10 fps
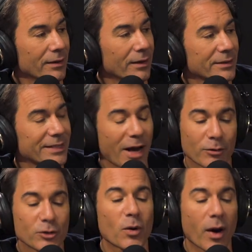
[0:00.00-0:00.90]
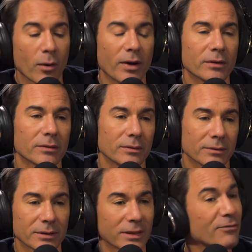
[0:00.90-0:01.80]
Uh, sound, so I went and
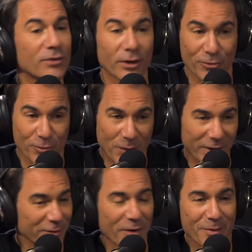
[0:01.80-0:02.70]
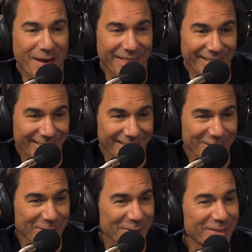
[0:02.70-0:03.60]
just lived there for a week. It was very method.
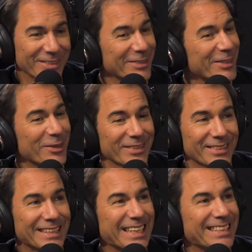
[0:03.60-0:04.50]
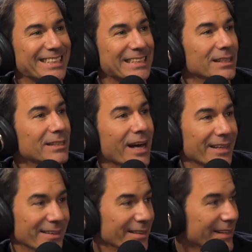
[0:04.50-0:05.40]
This is, this is years. This is like
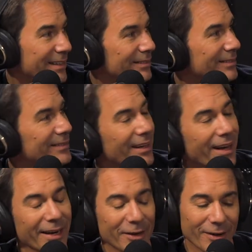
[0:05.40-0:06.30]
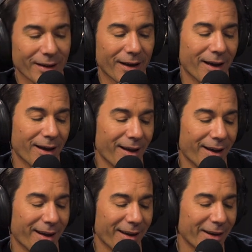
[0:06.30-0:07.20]
1990, and uh,
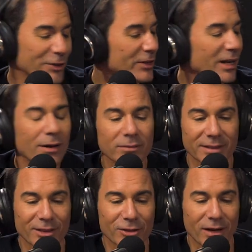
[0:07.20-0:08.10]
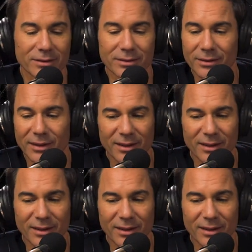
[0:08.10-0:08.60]
and I just hung out in St. John's and